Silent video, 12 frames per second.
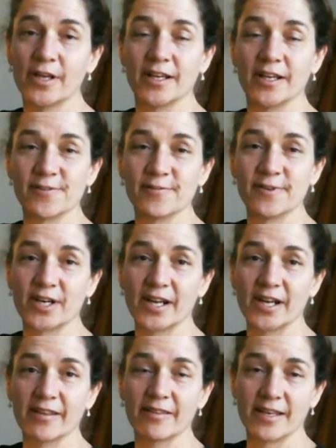It's very
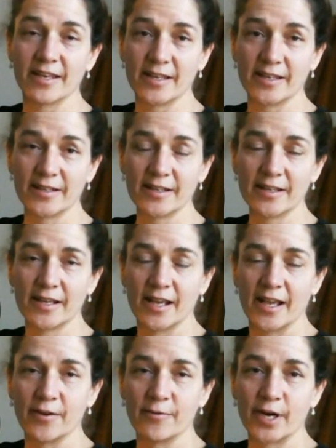thin,
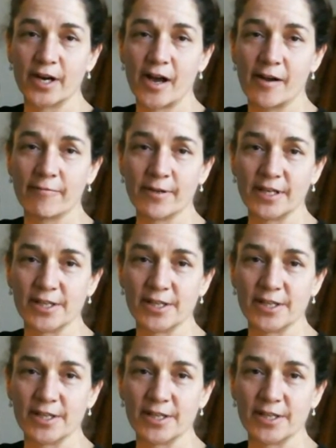and very often